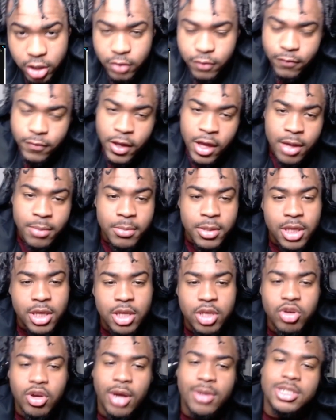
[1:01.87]
You feel me?
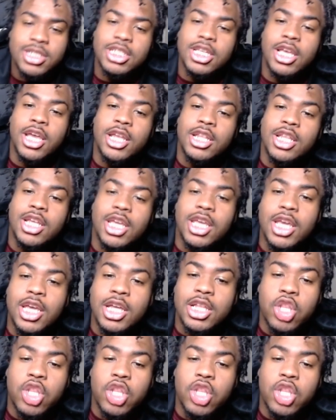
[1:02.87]
You know what I'm saying? The Kid